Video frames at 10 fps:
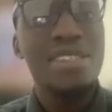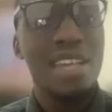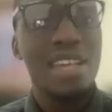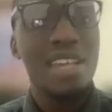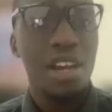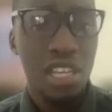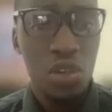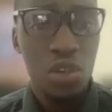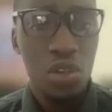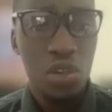you miss
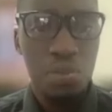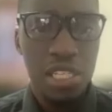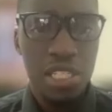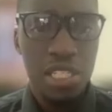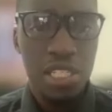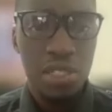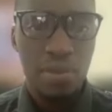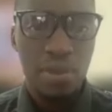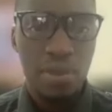out in your speech.